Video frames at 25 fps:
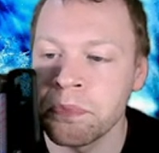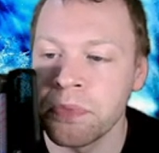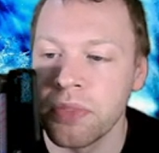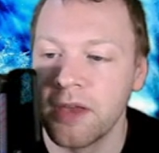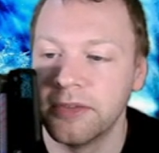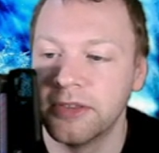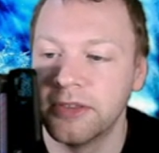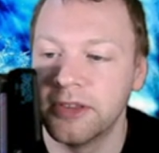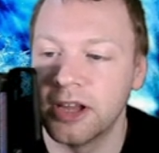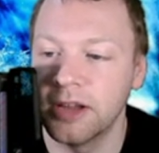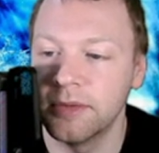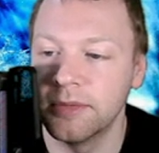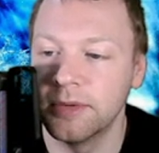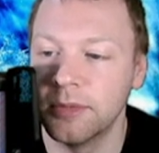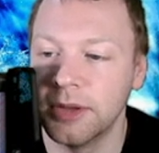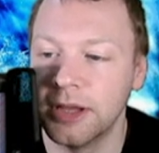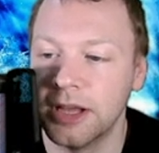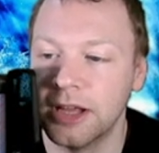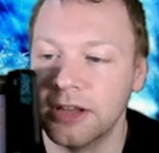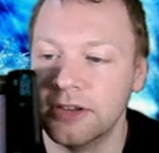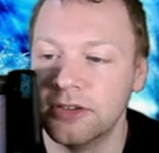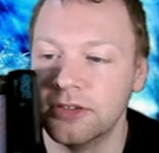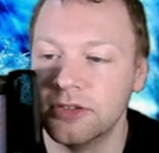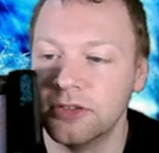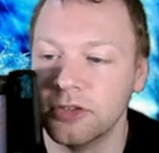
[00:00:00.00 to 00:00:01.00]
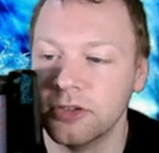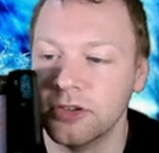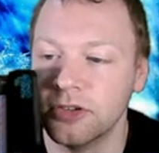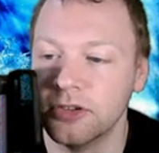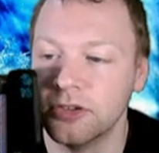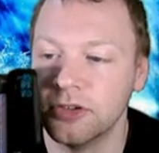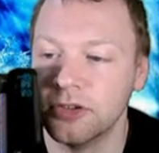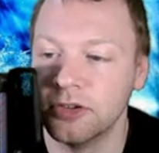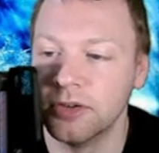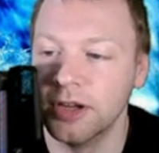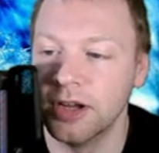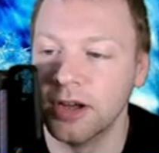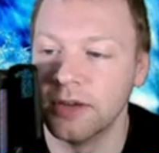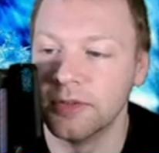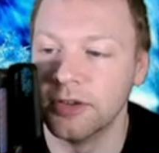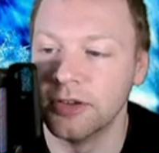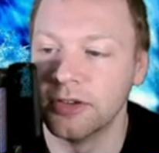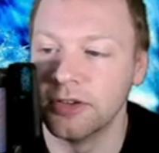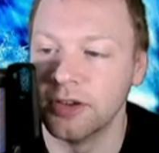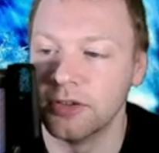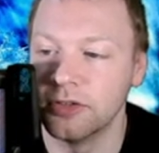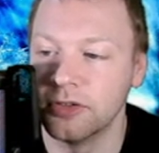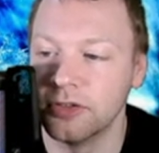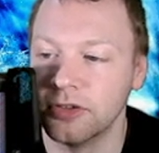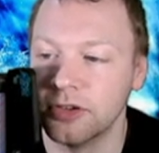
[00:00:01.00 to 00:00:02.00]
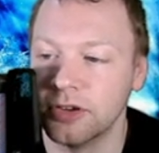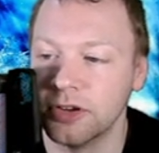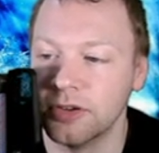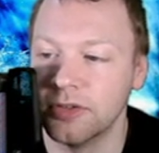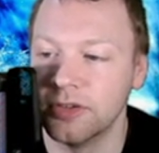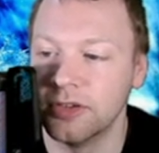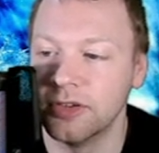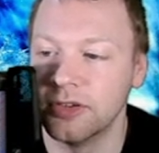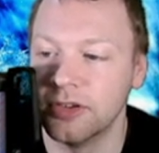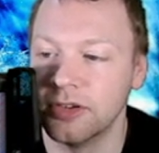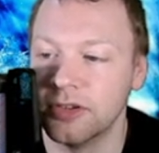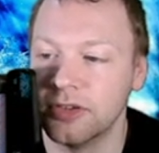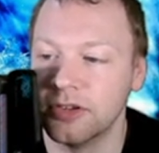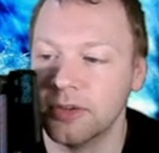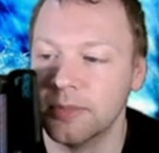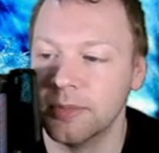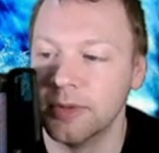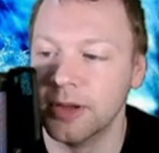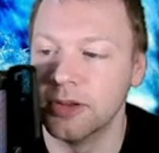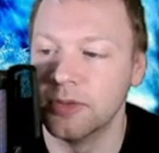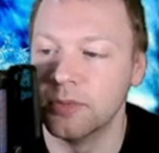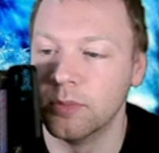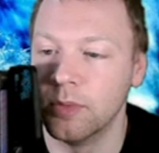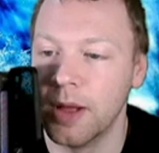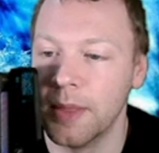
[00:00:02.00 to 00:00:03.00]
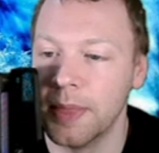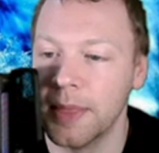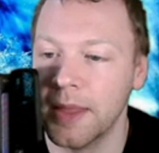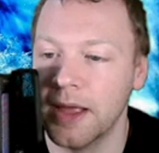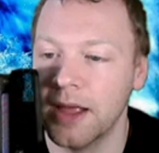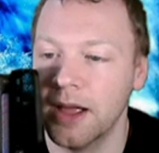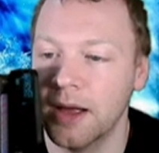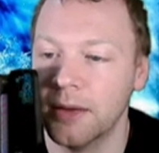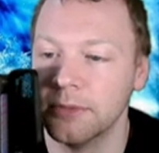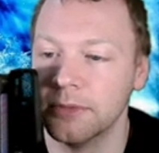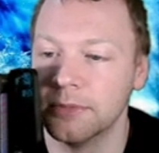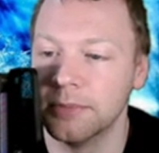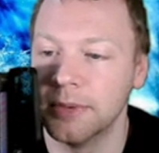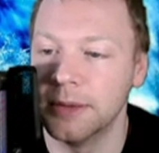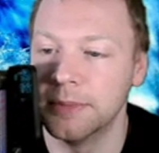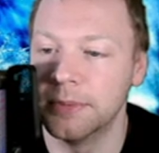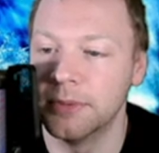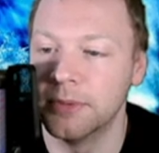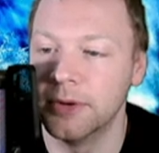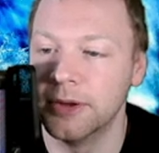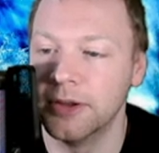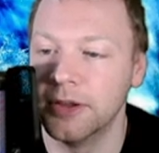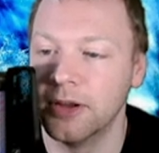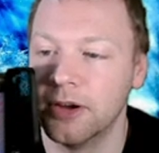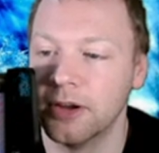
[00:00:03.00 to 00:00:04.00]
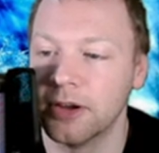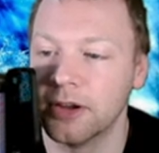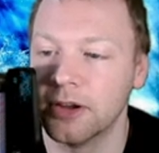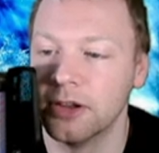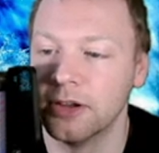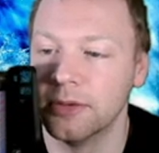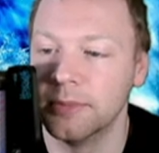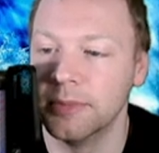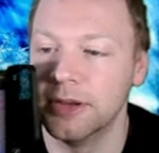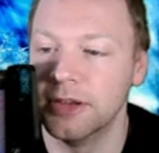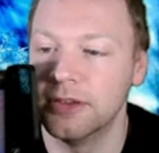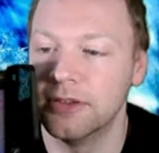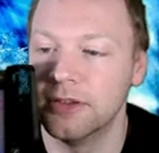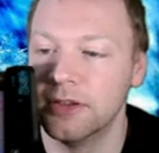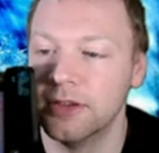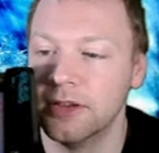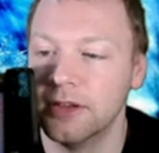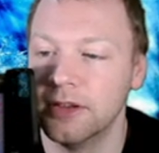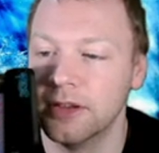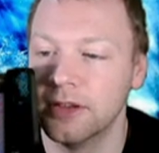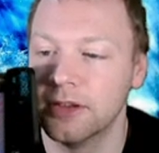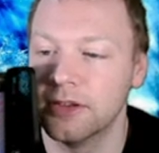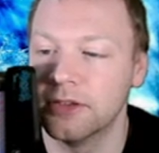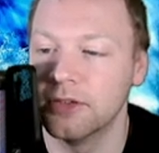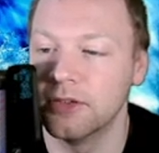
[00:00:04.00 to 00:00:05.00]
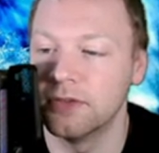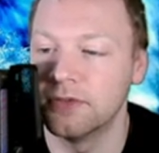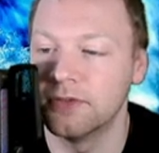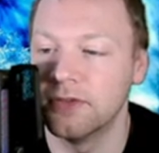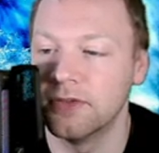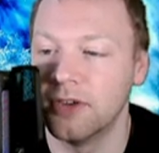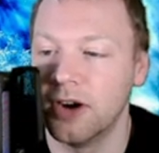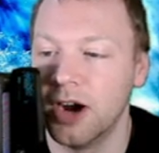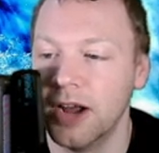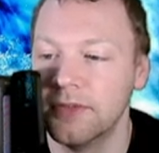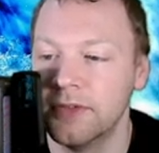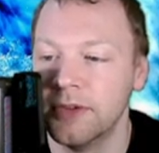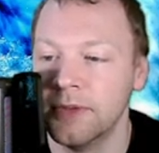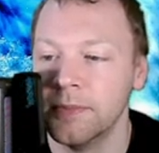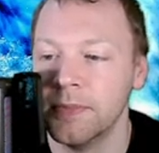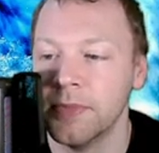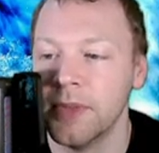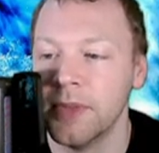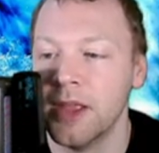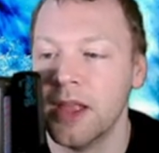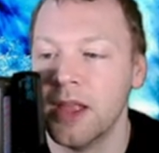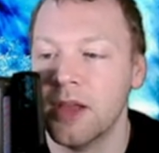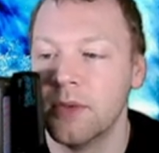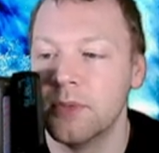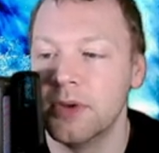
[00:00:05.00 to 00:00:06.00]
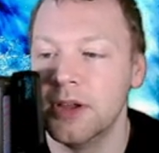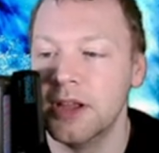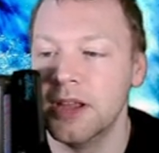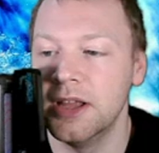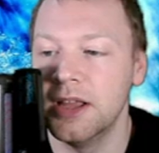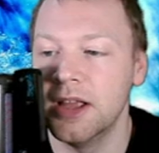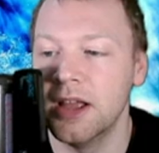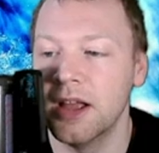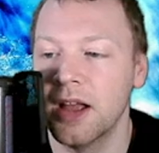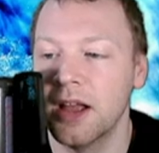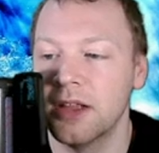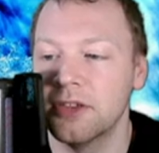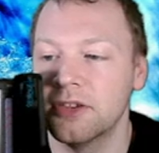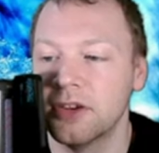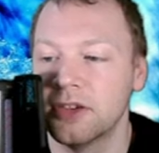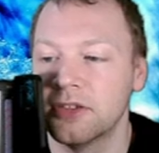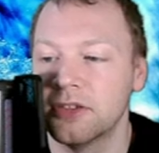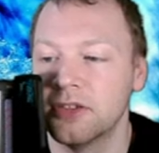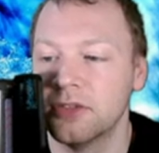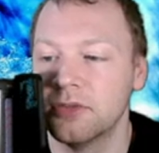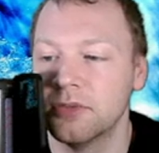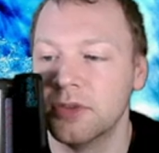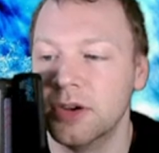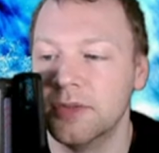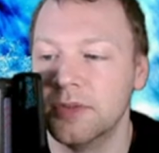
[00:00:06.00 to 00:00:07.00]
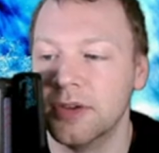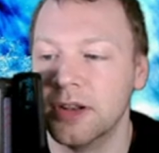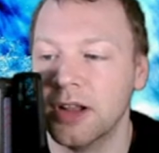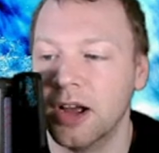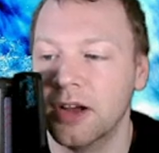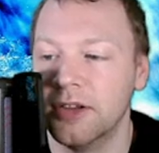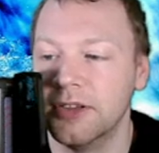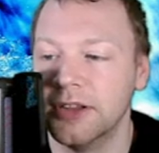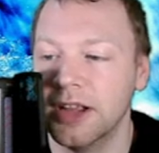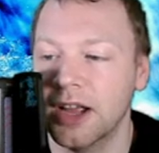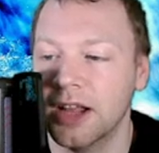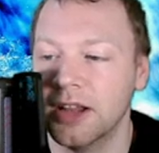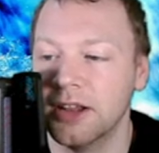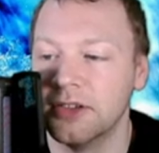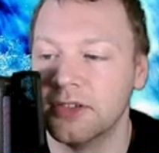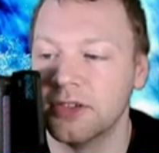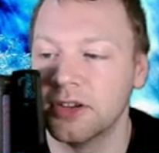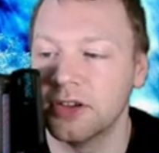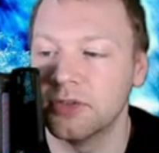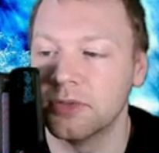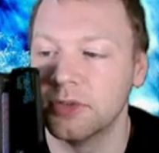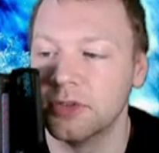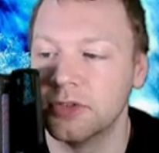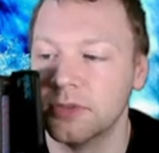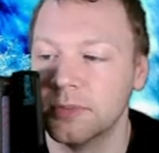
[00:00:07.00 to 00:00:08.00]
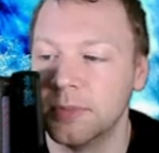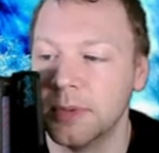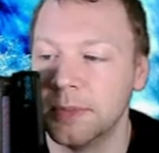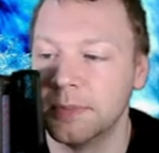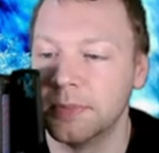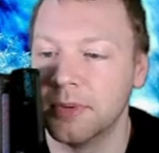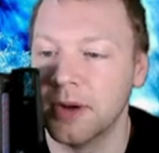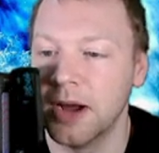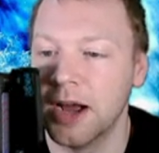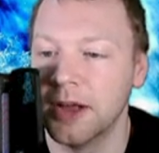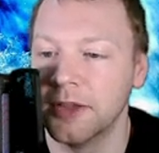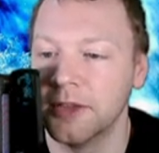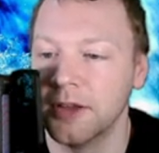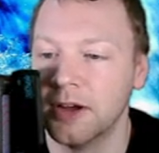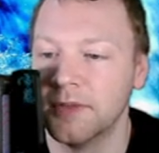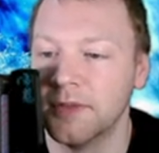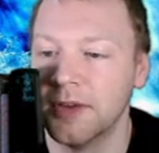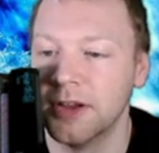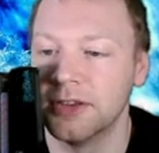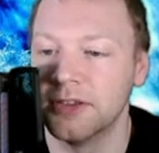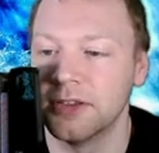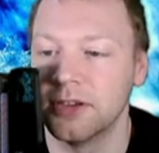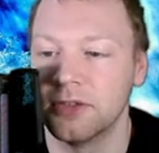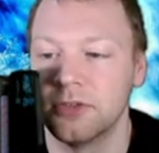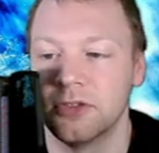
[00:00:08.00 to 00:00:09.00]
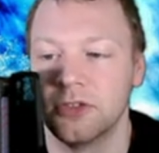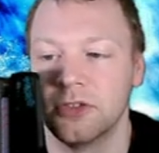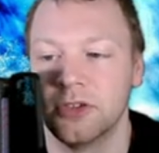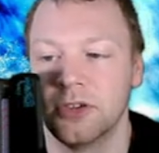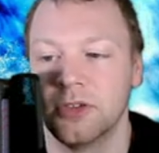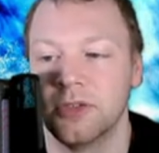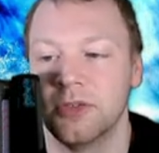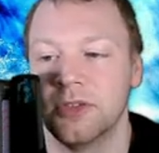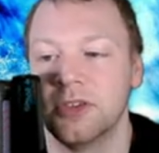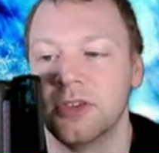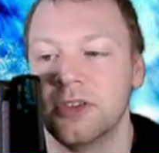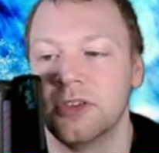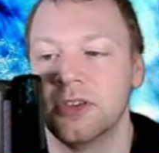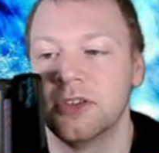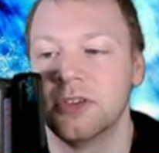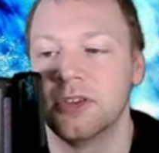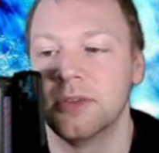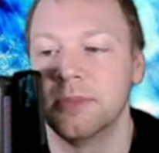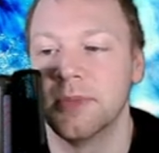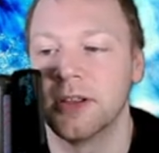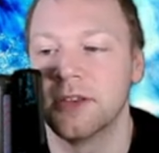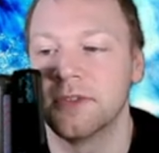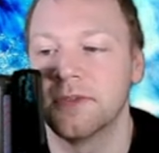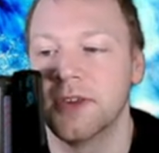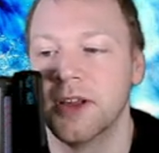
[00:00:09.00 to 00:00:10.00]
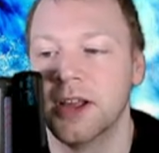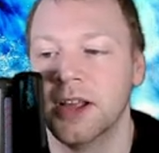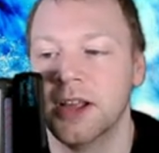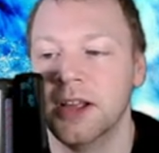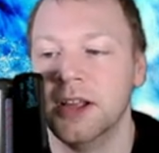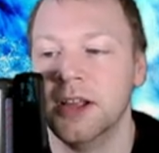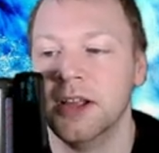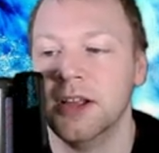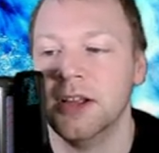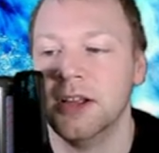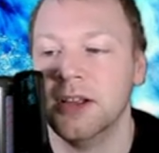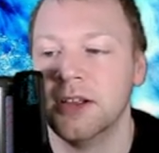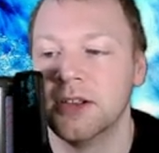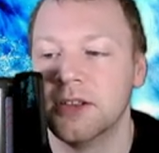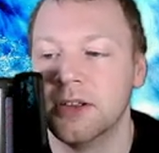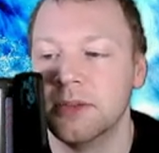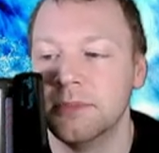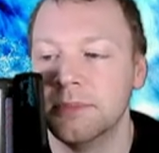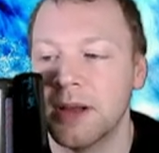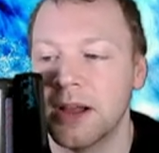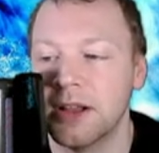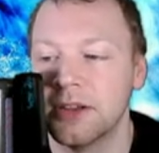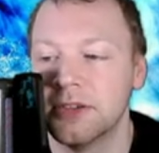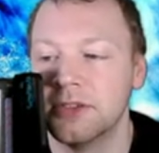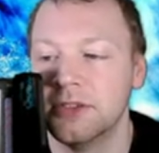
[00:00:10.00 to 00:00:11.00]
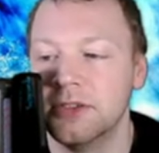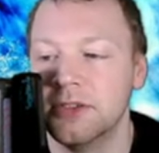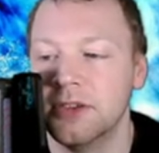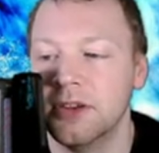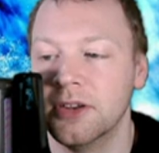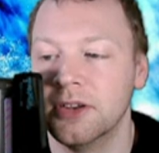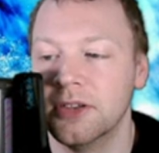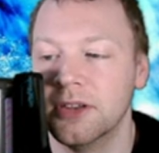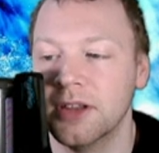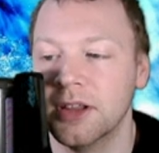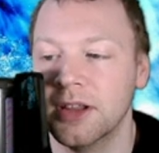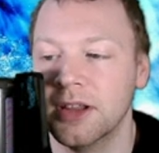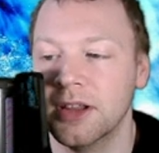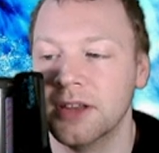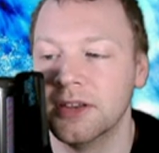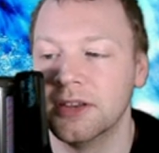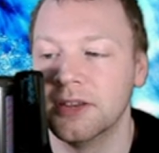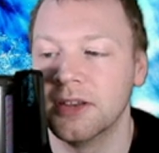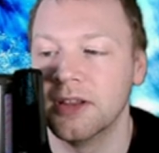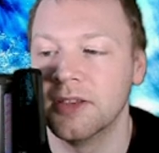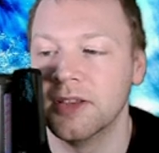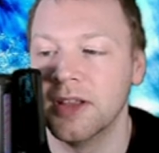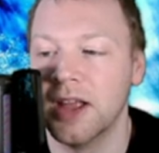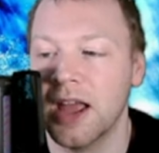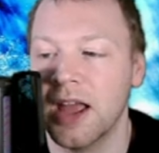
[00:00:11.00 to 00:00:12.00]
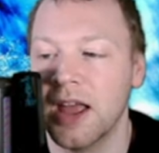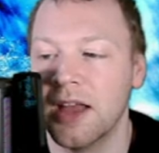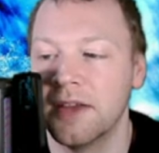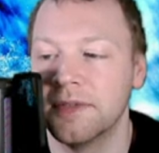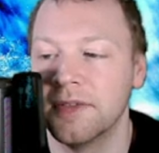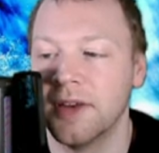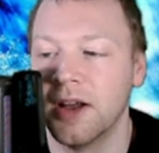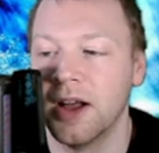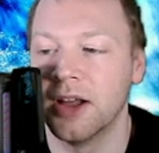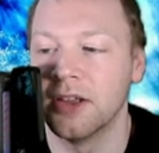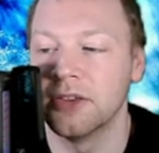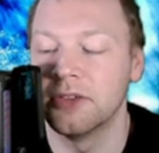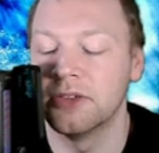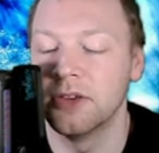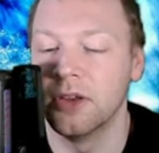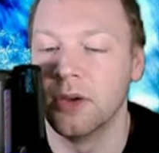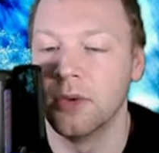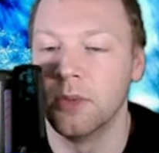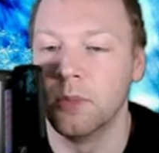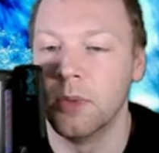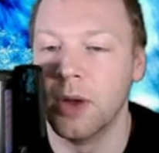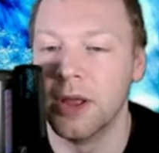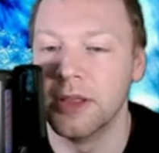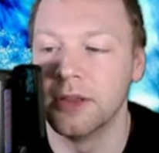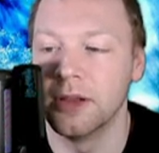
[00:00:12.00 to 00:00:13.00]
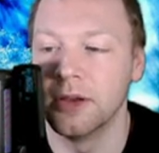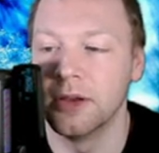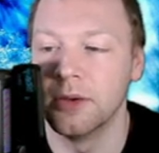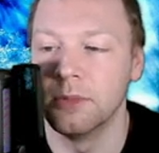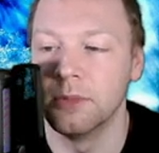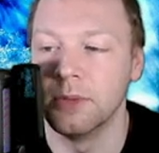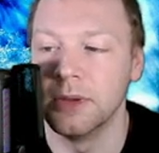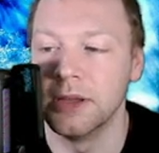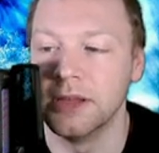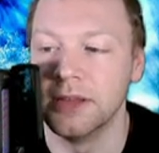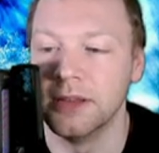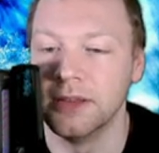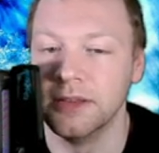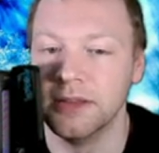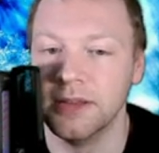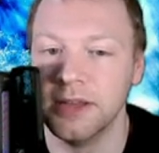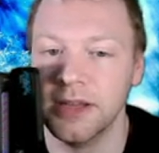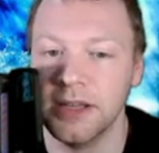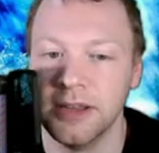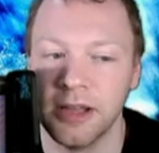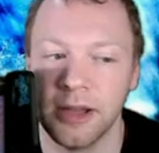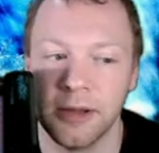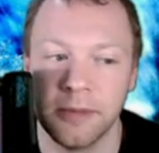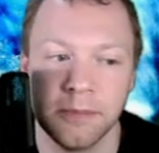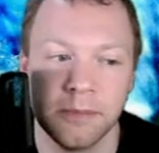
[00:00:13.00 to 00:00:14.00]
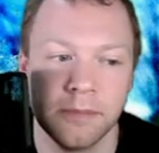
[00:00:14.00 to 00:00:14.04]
Together we can ensure the story of the social security system is one that helps people in our economy to thrive. Just as we rely on the NHS, we should be proud of a social security system that's fair, compassionate, is there for us when we need it.